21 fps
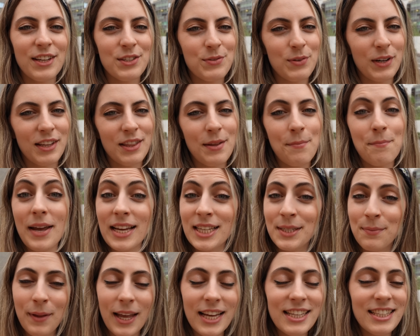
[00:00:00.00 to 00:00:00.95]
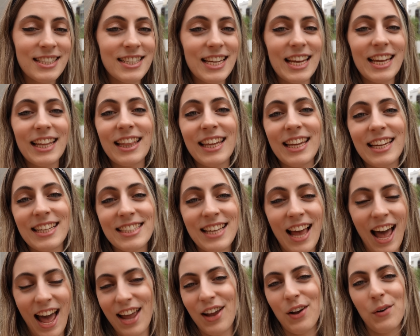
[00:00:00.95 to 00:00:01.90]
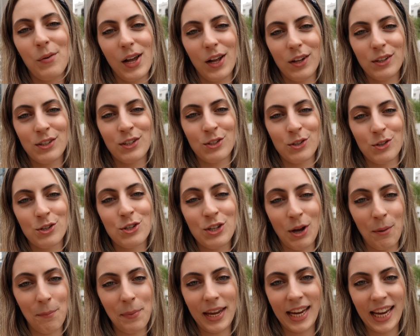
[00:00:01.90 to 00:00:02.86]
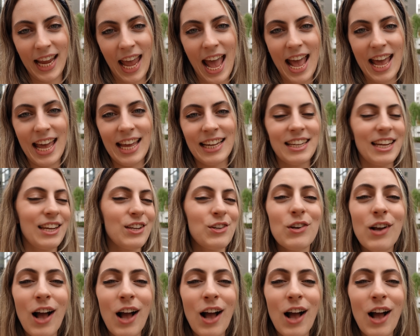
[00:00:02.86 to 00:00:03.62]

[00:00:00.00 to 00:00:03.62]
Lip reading: is one of the best places in the entire world to do shopping, and you